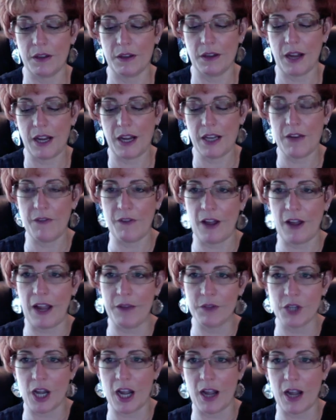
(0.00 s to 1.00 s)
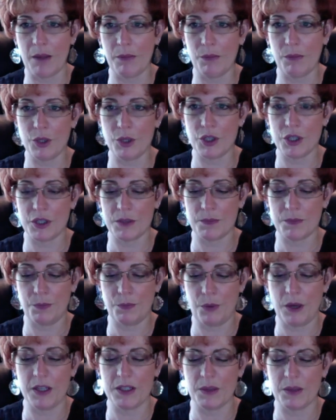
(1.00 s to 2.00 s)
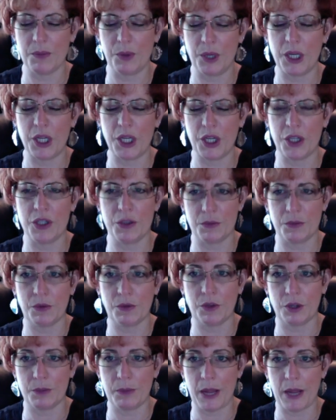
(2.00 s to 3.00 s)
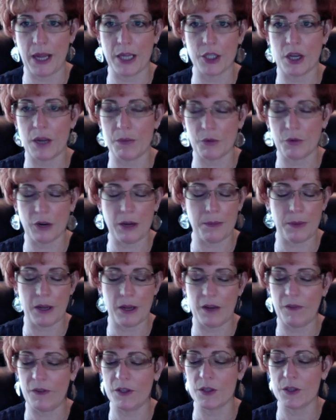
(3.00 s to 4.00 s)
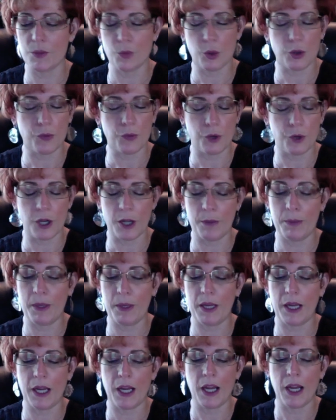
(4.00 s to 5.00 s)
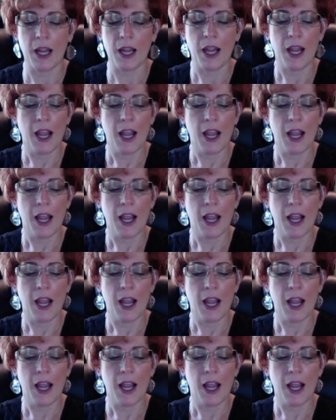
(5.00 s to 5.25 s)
9 to 5 job, which is a pretty good paying job, great benefits, wonderful company,